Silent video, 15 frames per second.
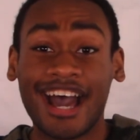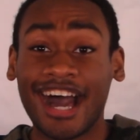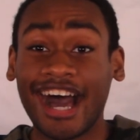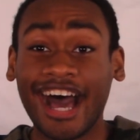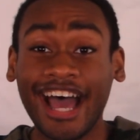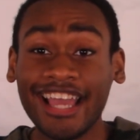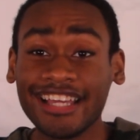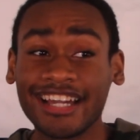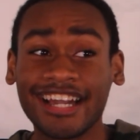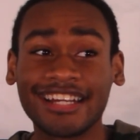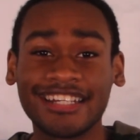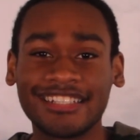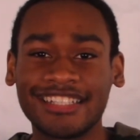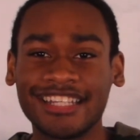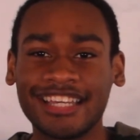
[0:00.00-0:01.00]
I kind
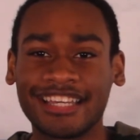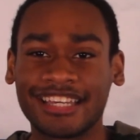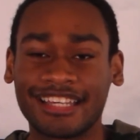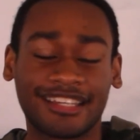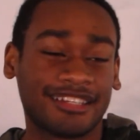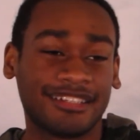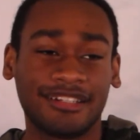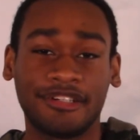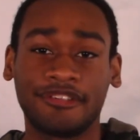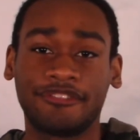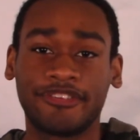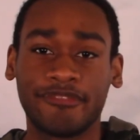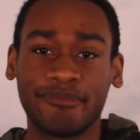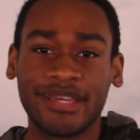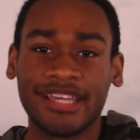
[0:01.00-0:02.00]
of dig it. You know,
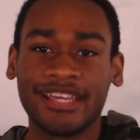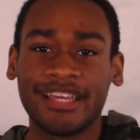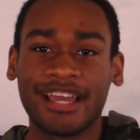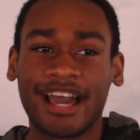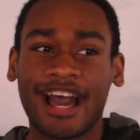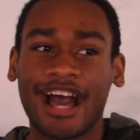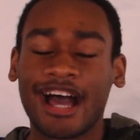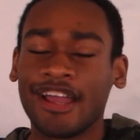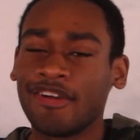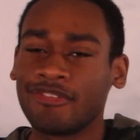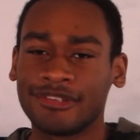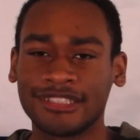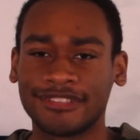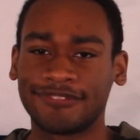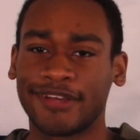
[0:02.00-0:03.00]
for me, I
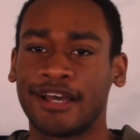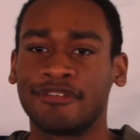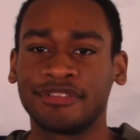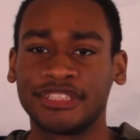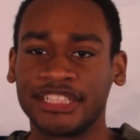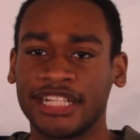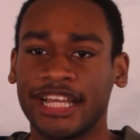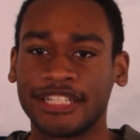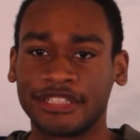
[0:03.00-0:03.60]
always found G.I.